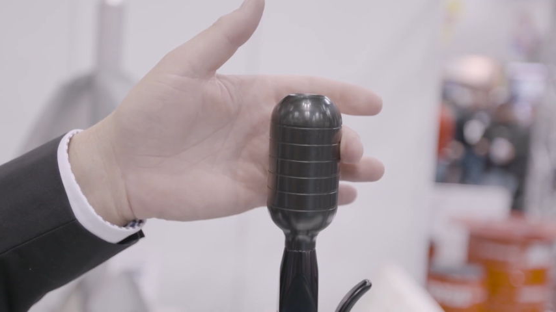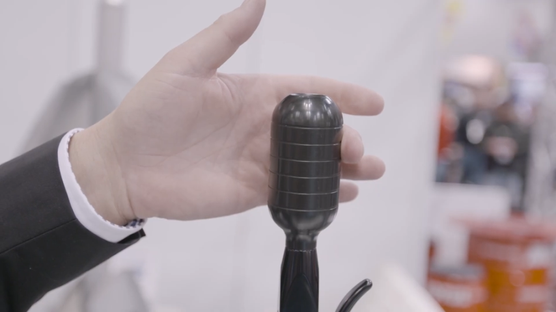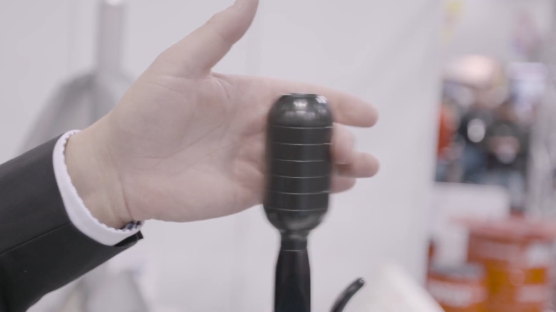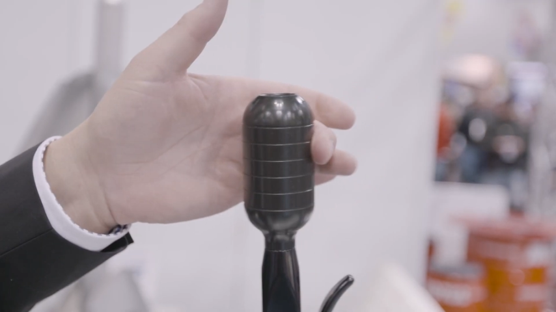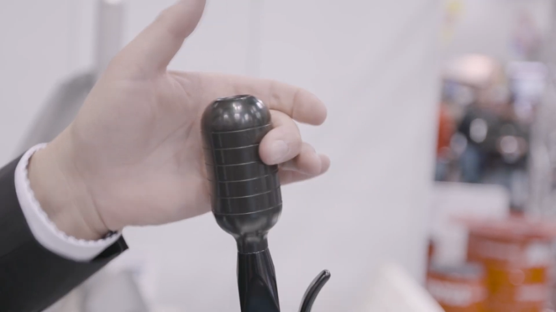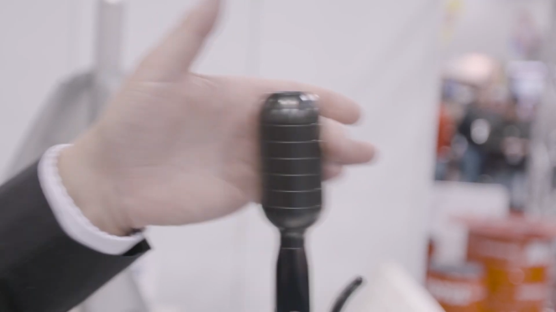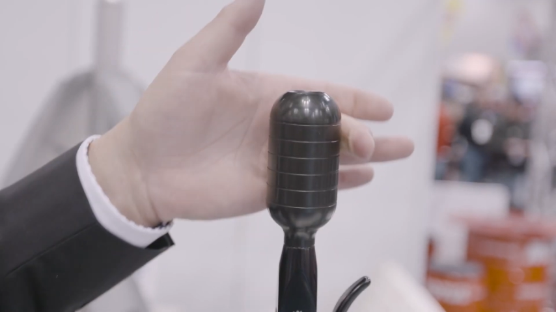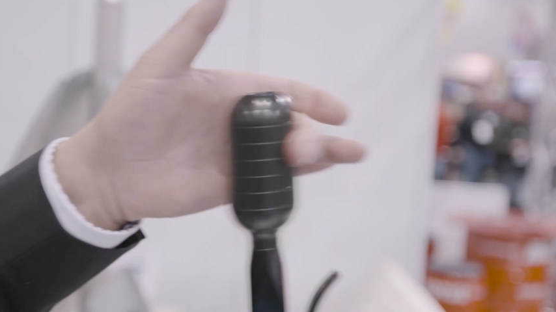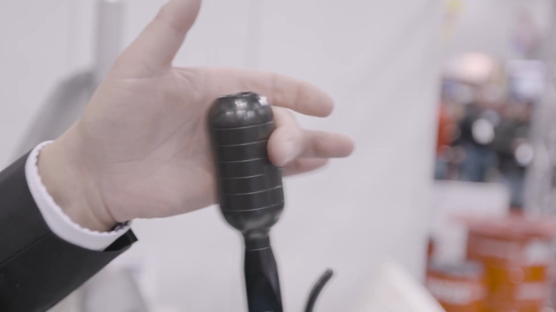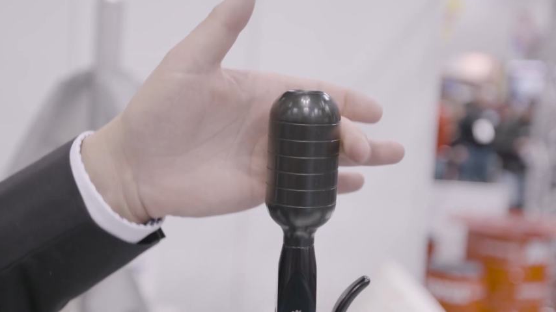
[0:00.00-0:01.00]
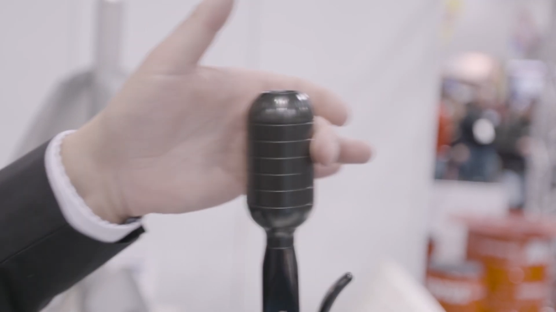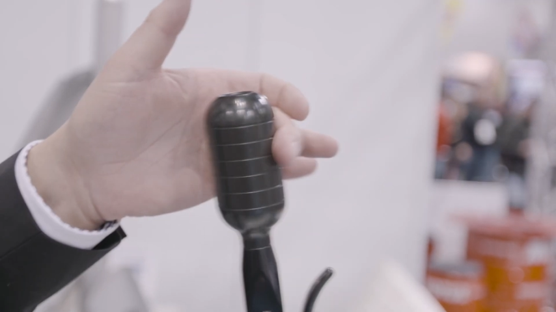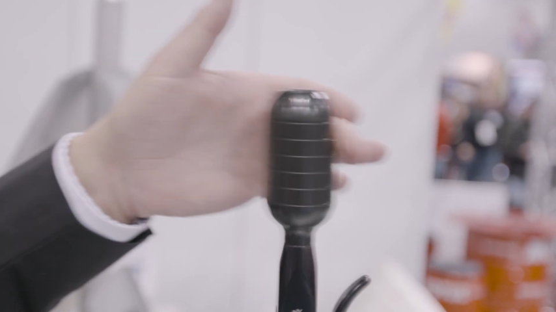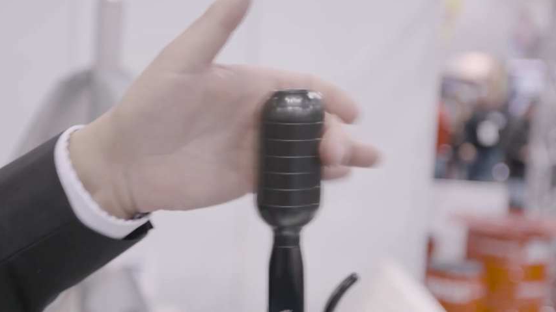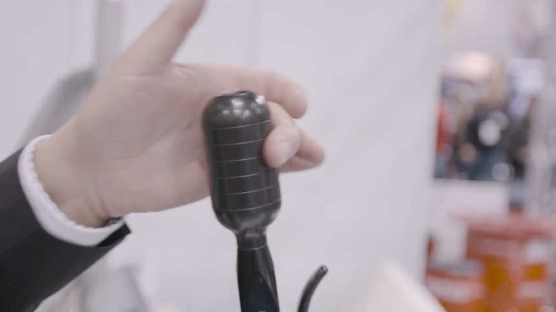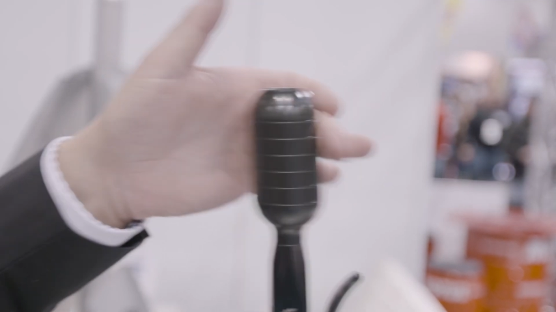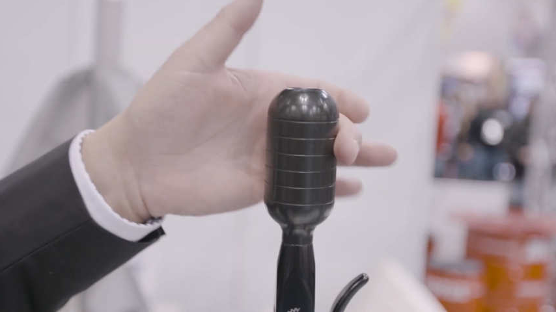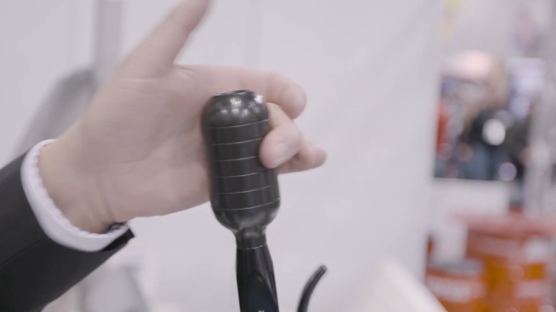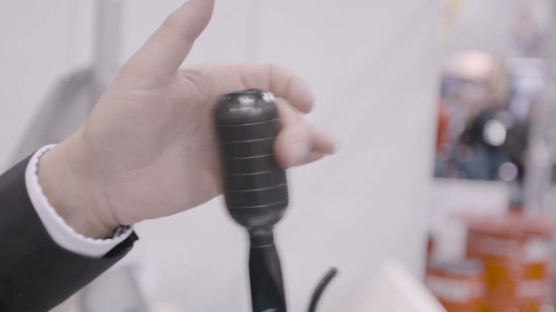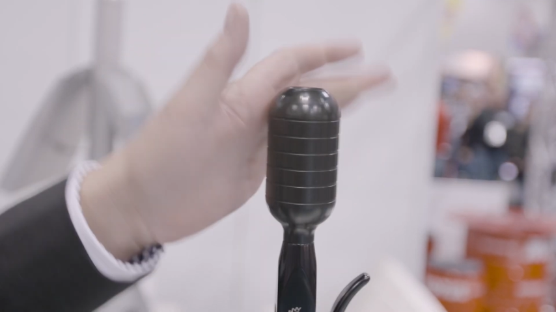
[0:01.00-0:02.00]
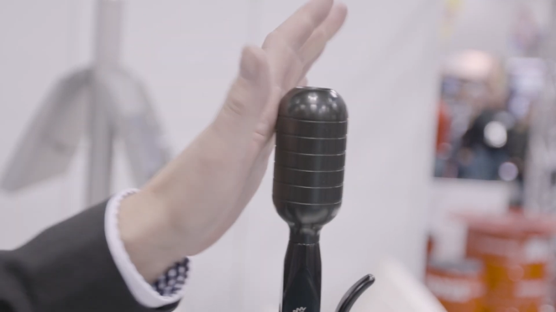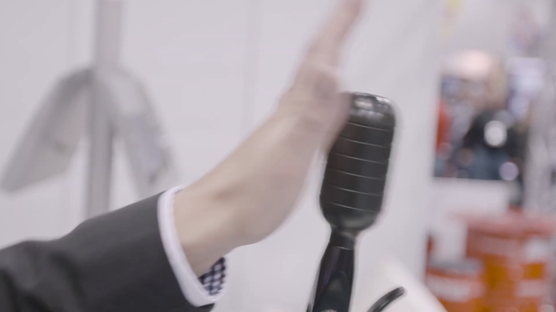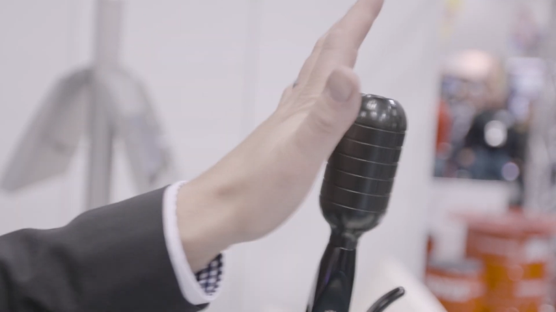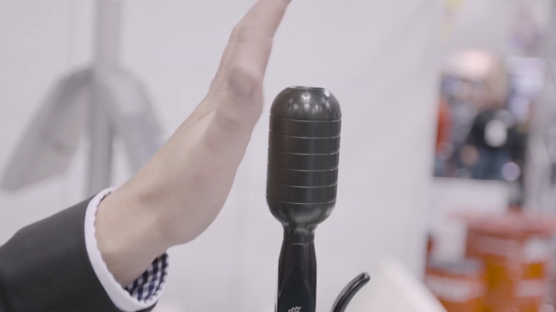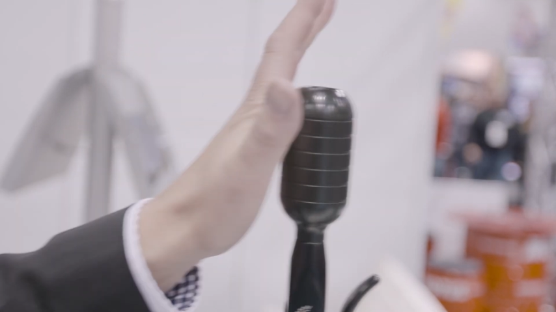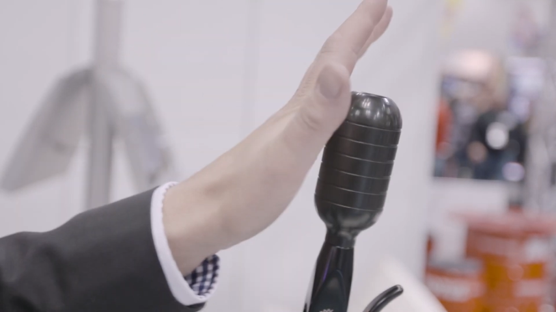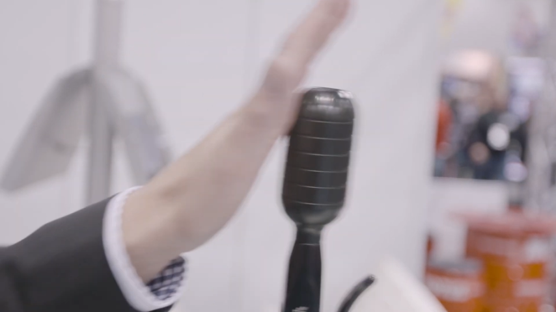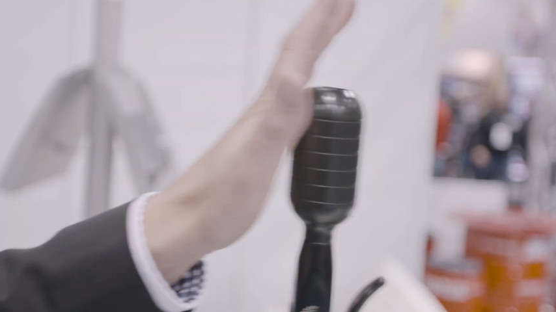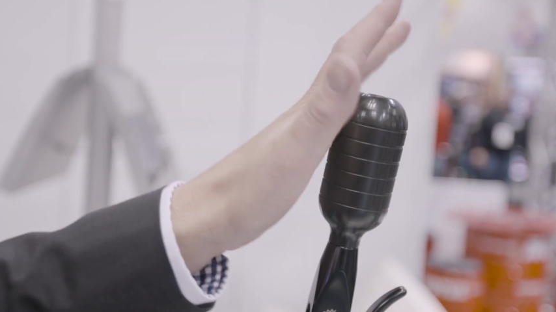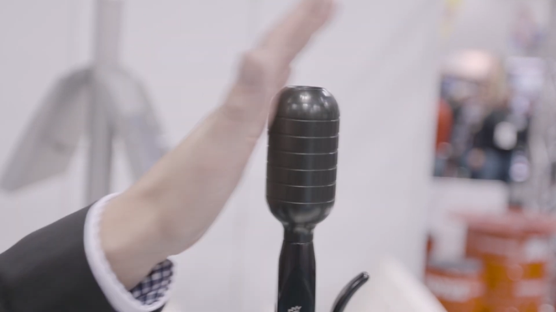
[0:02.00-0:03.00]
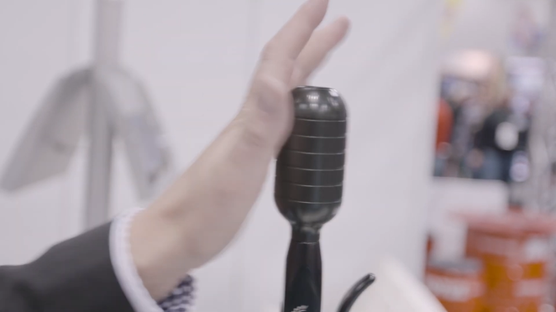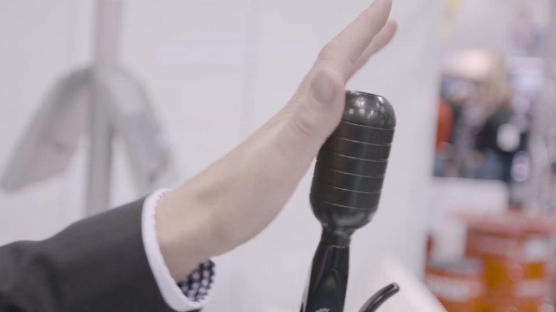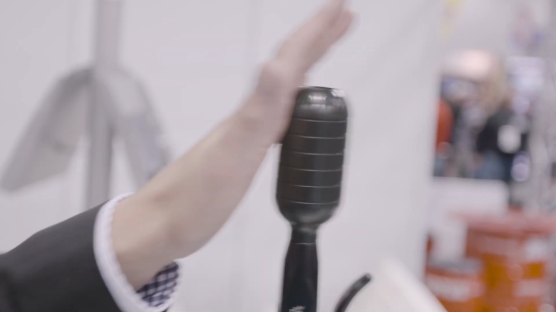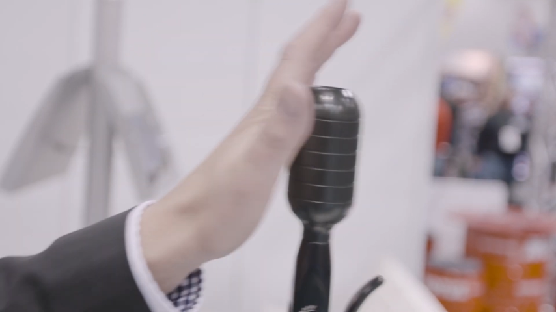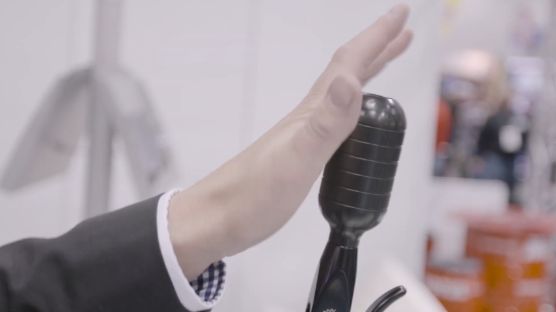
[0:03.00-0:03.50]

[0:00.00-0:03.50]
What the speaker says: Nobody's mouth can be seen.